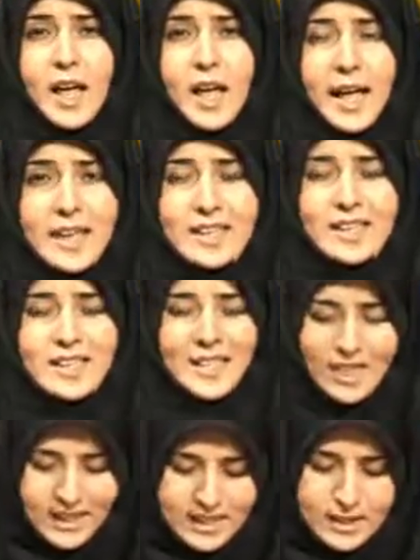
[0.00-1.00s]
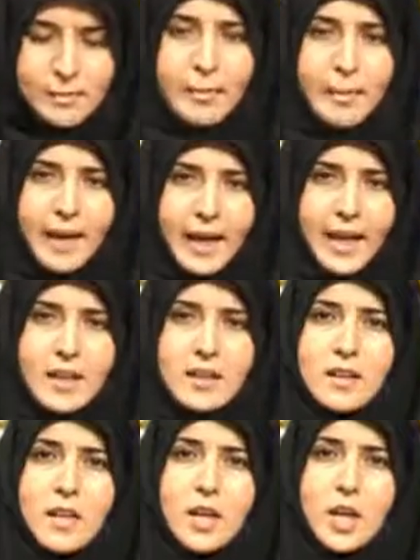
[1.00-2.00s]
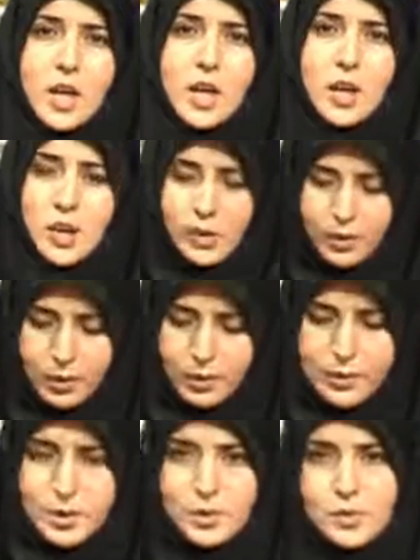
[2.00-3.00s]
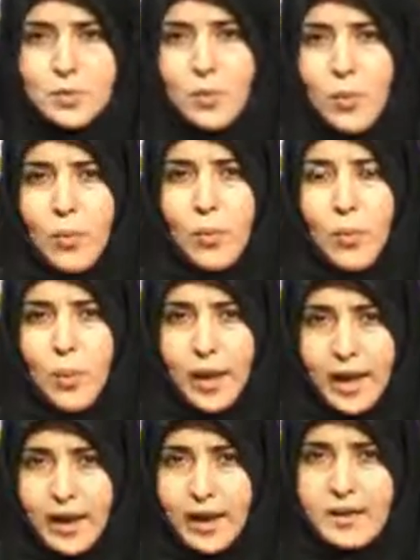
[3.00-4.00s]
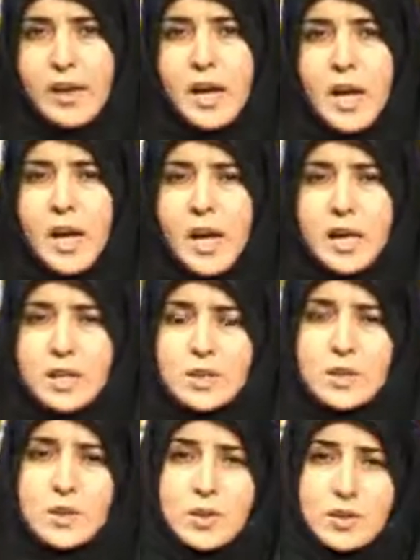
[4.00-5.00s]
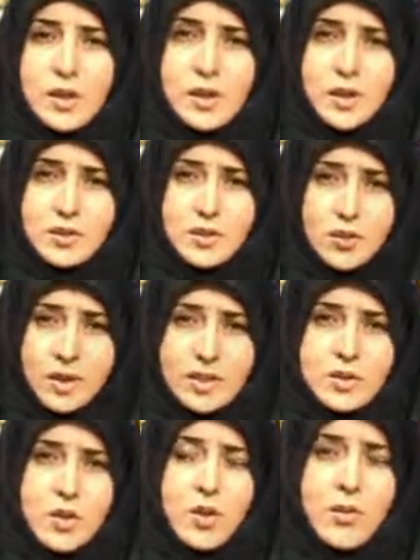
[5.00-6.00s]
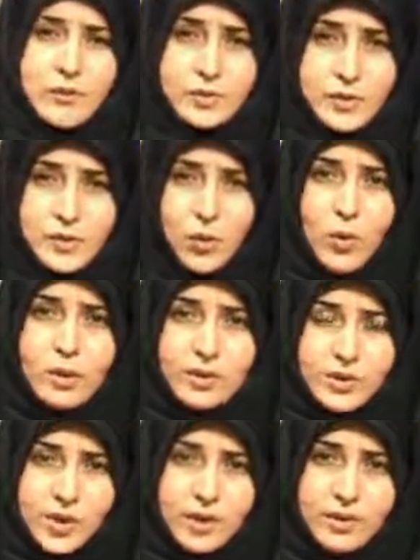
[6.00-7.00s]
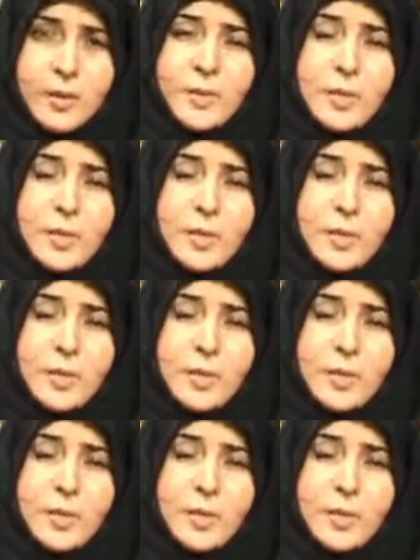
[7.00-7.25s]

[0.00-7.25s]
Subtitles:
and this man used to wear his dress of soldier,